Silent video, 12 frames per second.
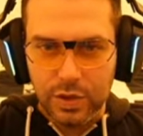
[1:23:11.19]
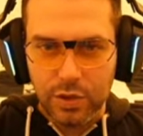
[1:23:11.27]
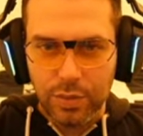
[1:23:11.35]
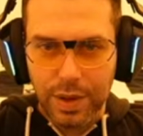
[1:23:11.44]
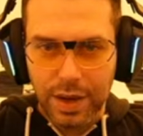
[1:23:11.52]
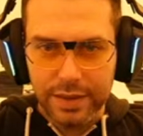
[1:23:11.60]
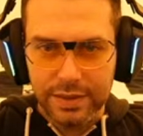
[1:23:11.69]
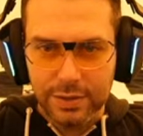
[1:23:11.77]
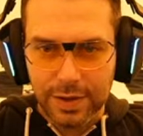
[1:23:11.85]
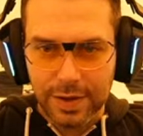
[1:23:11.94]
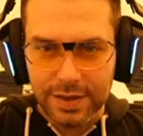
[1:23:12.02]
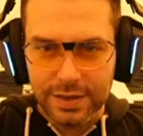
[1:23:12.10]
Command,
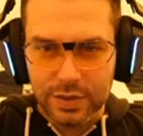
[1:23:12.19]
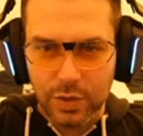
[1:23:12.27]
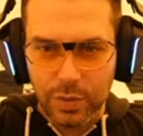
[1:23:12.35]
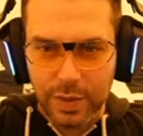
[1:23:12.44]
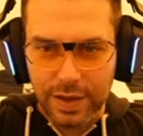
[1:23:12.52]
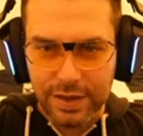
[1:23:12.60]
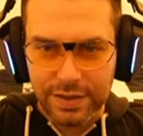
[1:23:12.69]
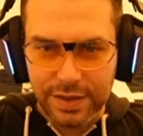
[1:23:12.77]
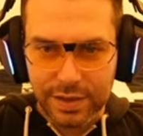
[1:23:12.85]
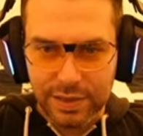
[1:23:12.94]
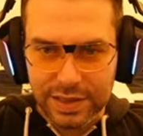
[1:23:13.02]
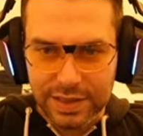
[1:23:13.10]
right, command,
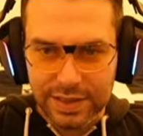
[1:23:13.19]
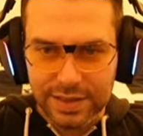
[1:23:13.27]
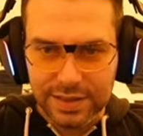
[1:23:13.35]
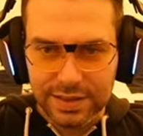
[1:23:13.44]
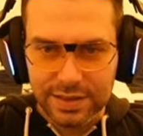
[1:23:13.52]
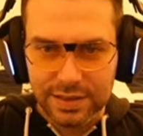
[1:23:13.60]
there it is.